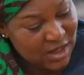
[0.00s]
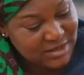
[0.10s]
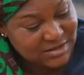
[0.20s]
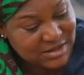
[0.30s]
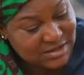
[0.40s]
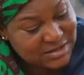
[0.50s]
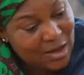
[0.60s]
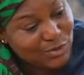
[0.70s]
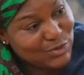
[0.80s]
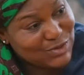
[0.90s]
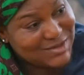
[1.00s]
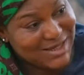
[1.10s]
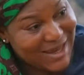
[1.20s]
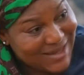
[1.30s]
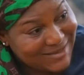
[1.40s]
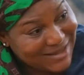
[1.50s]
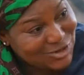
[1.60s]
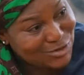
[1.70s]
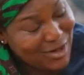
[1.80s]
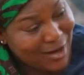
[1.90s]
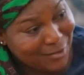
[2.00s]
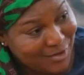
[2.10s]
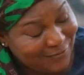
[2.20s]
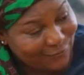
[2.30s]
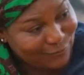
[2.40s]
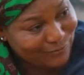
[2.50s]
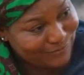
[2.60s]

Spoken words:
Is this how to say that you are grateful?